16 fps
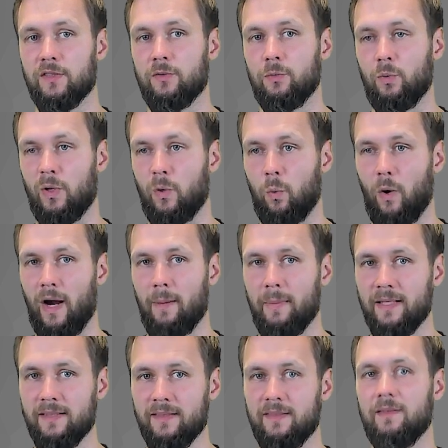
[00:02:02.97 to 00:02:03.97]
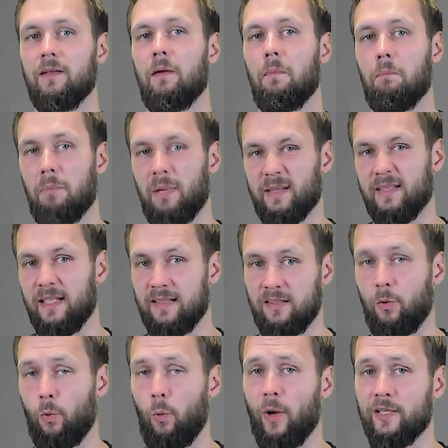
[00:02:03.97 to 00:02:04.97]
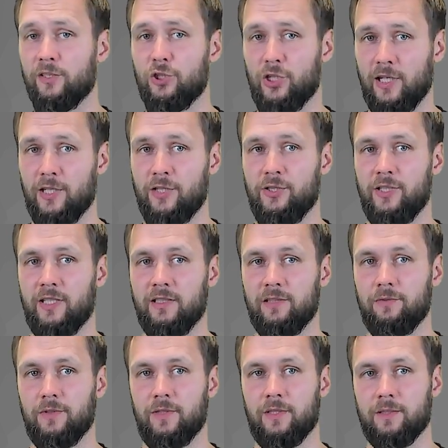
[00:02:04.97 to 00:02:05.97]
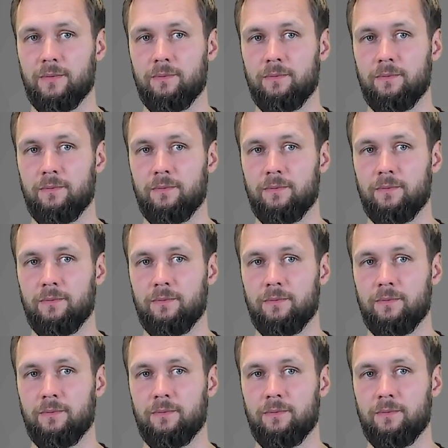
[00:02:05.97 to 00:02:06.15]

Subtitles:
requirements, but that's quite challenging and difficult.